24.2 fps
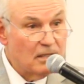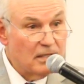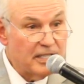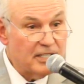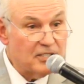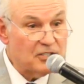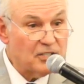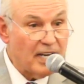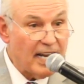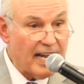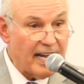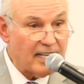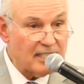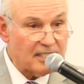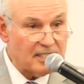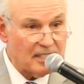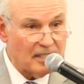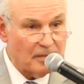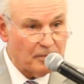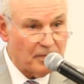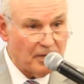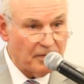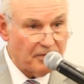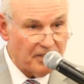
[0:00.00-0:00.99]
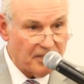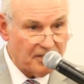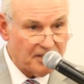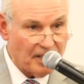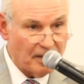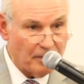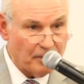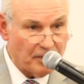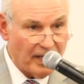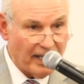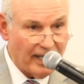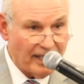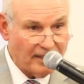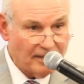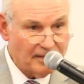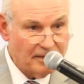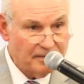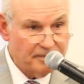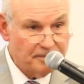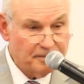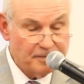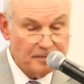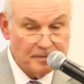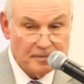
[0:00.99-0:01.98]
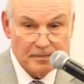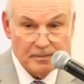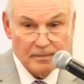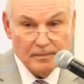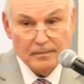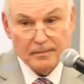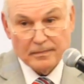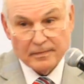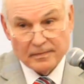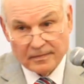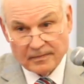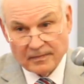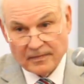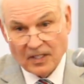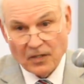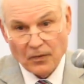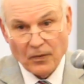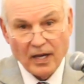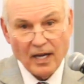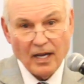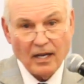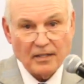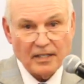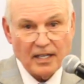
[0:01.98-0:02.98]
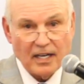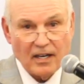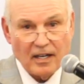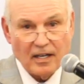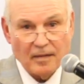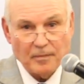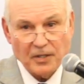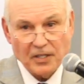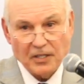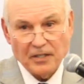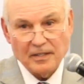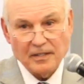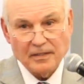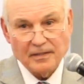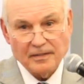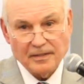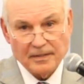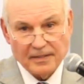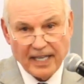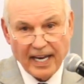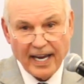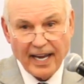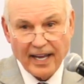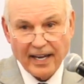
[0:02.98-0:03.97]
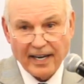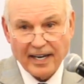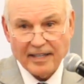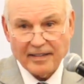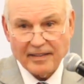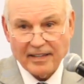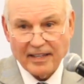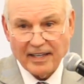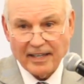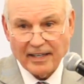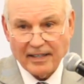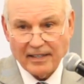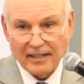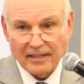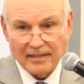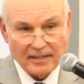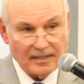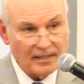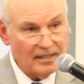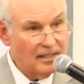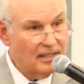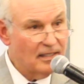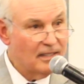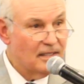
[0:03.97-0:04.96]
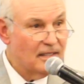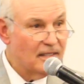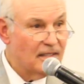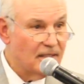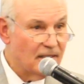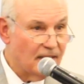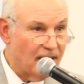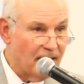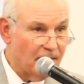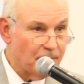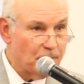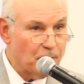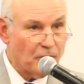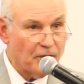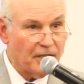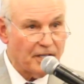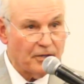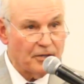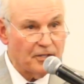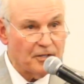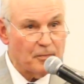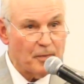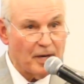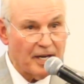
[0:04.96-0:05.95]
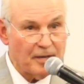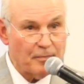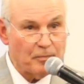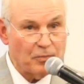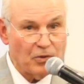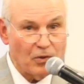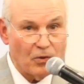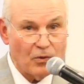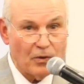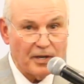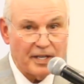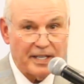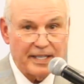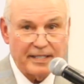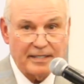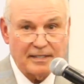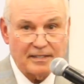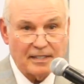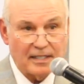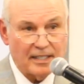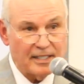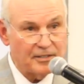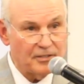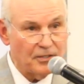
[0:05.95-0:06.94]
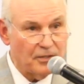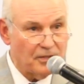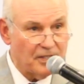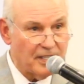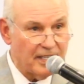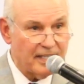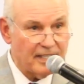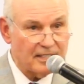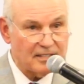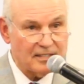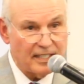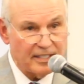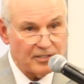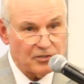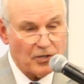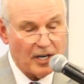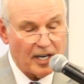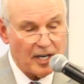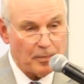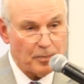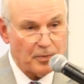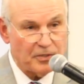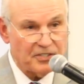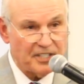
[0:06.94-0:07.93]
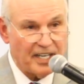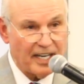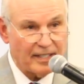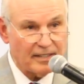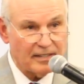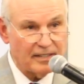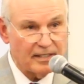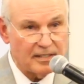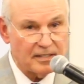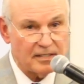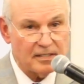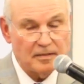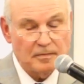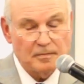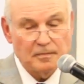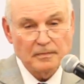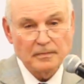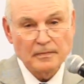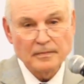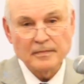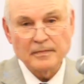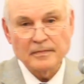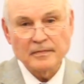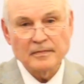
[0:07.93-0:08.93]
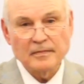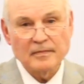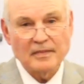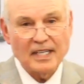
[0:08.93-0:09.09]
He's going to ask something of you someday. Well, you know, I'm a good dad, I think. And I'm pretty good to my employees, and I do this, and I try to project this.